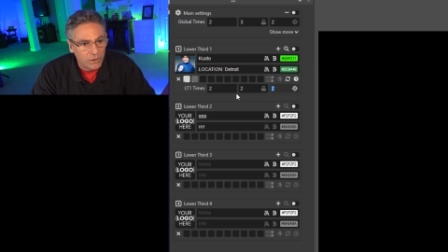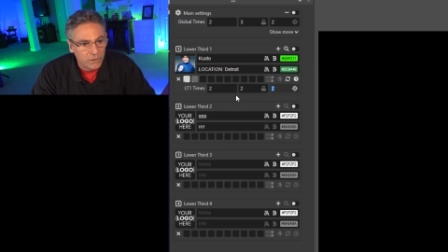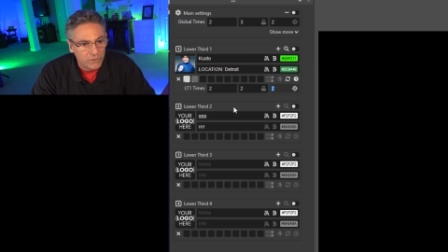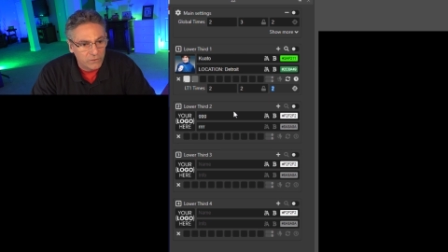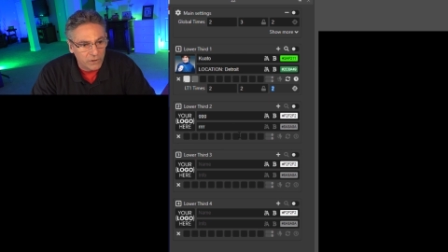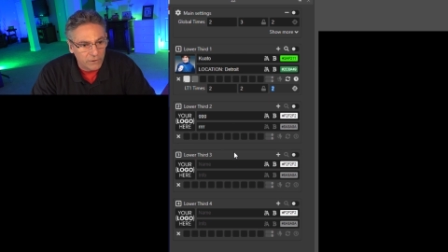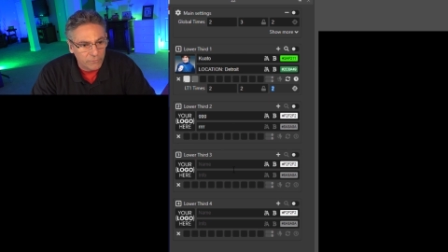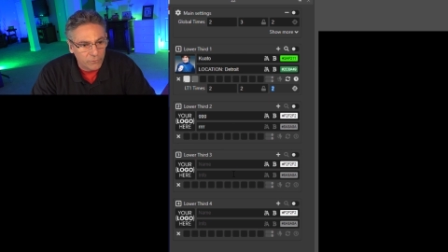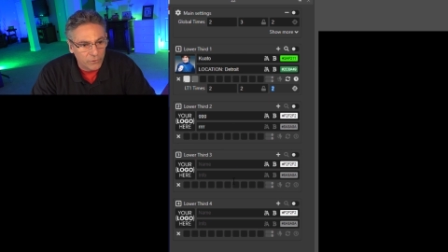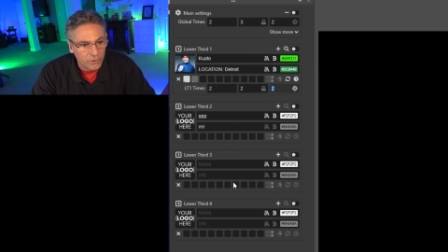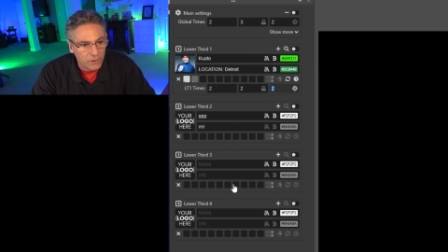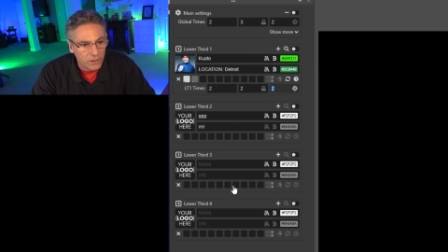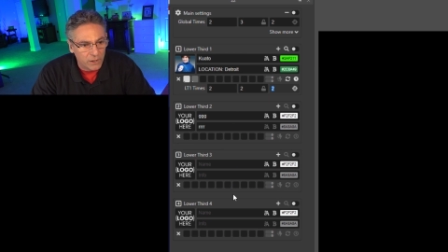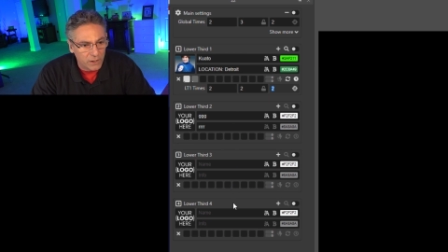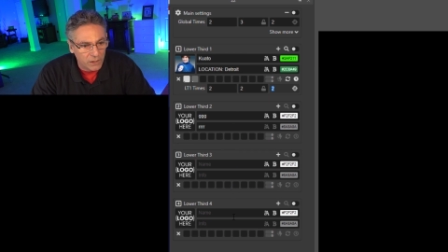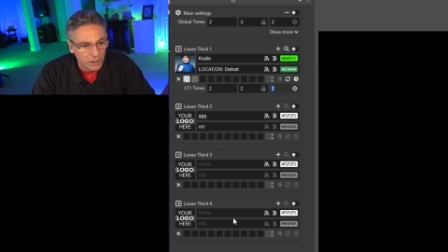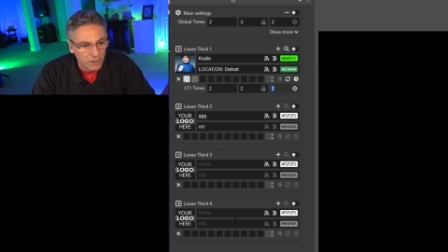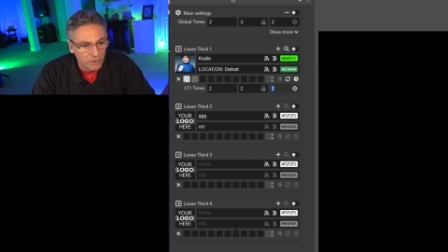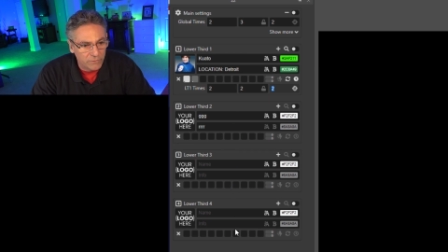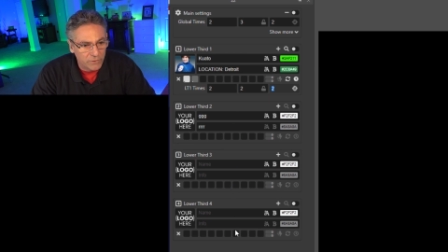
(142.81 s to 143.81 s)
different
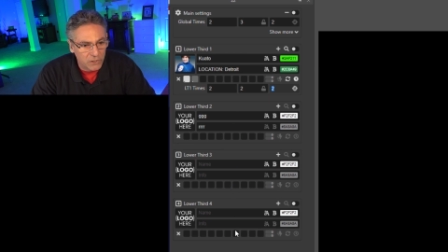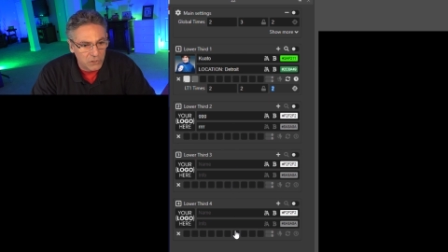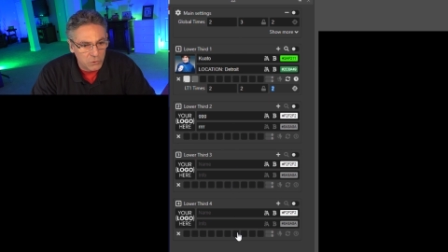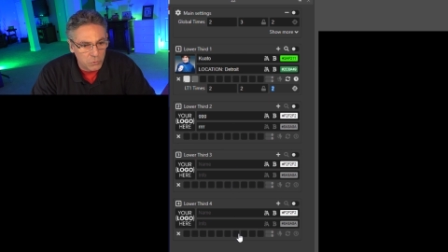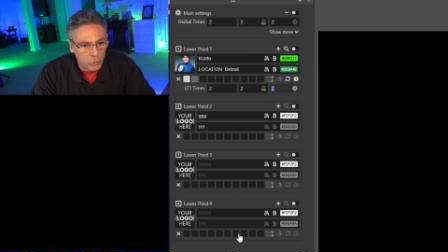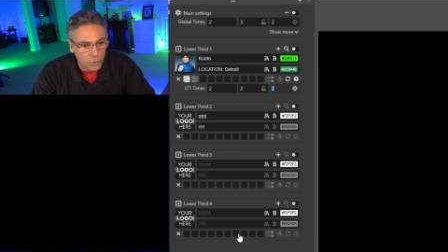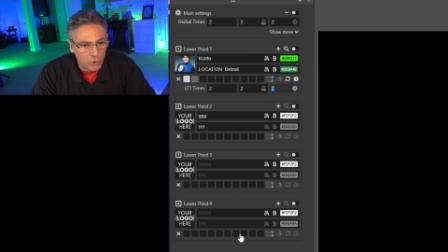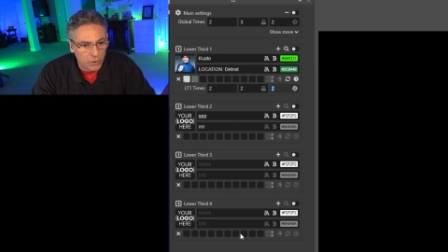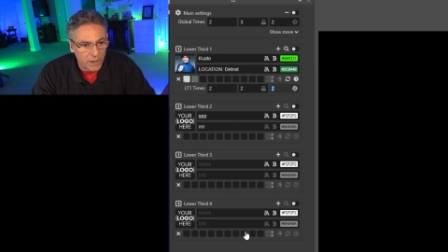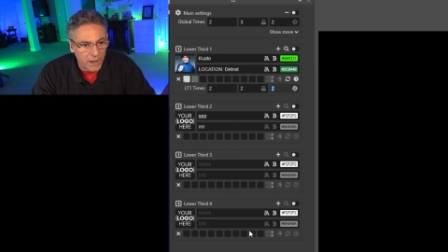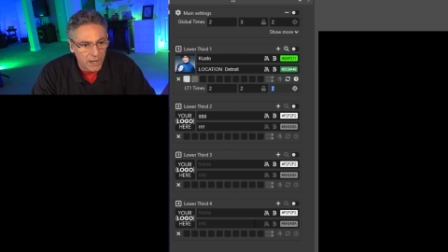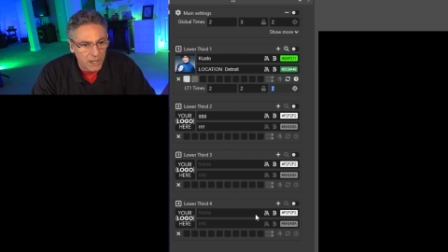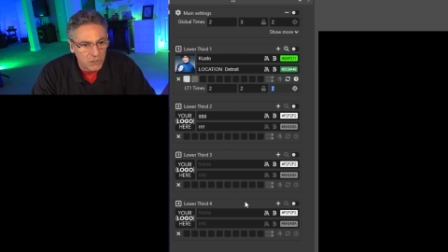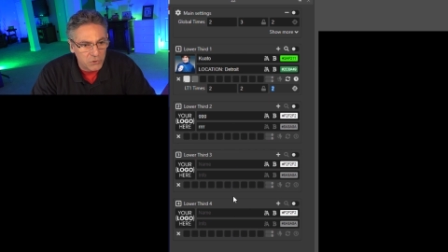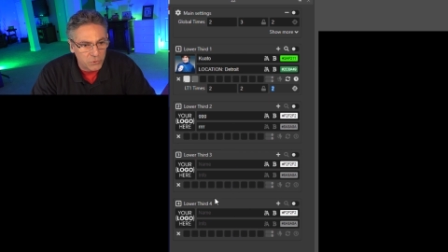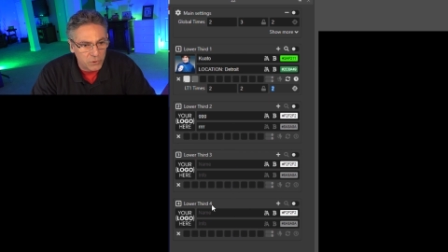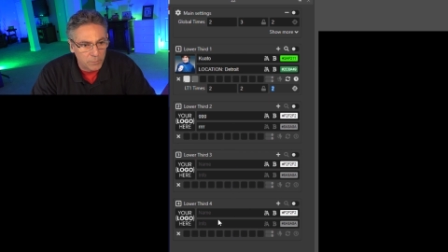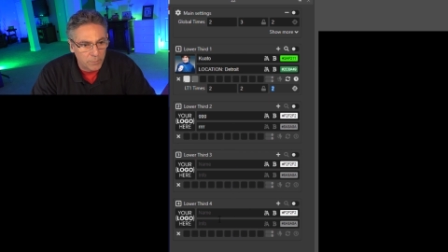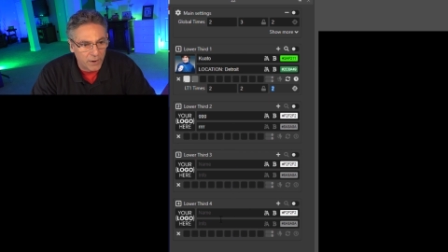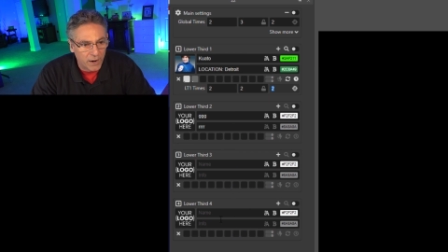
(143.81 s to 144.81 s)
individual
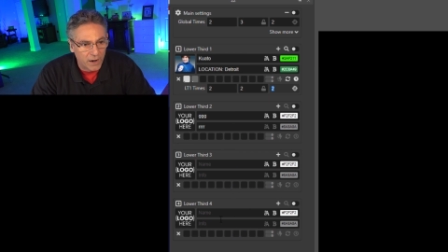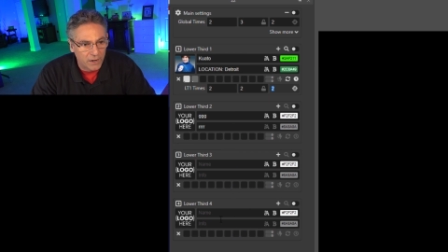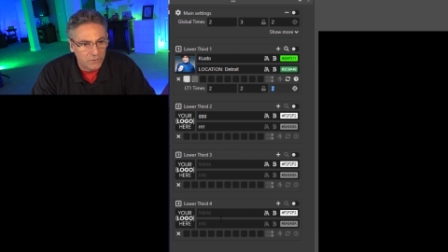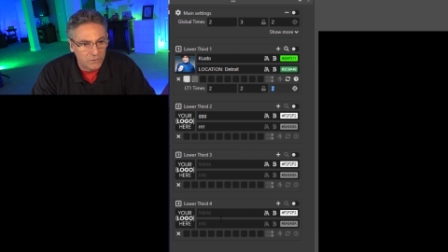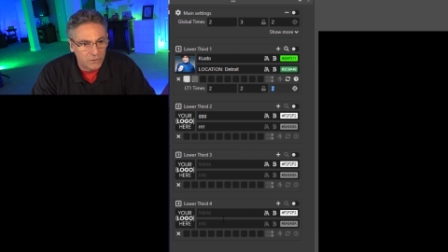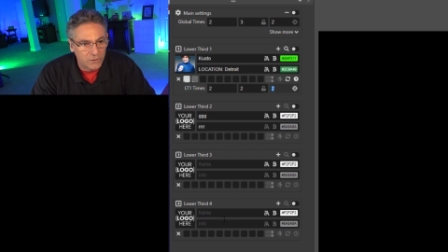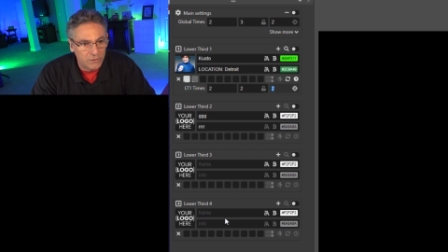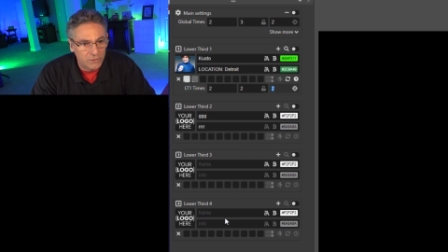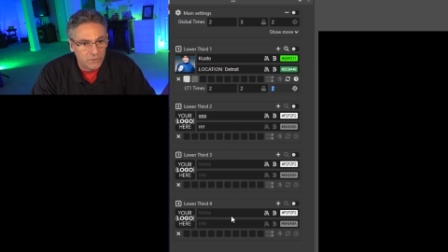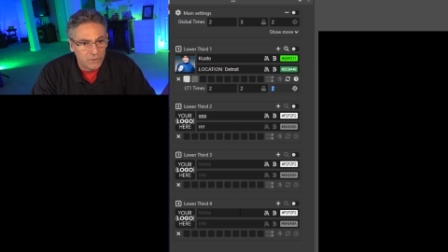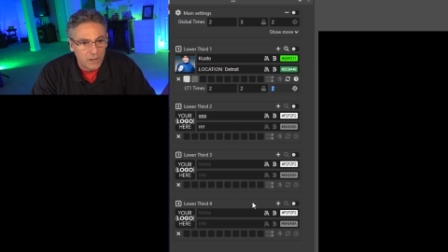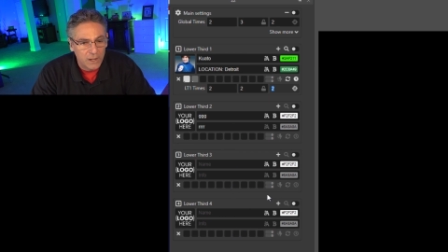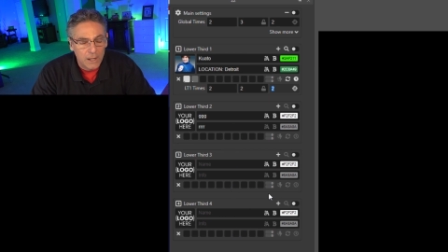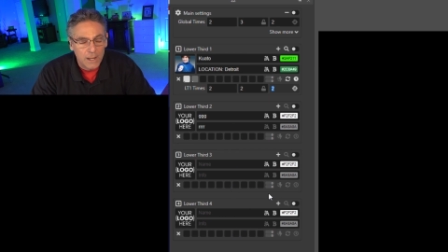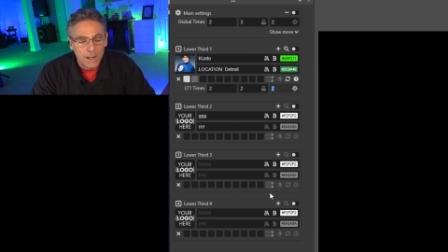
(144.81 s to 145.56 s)
entry boxes,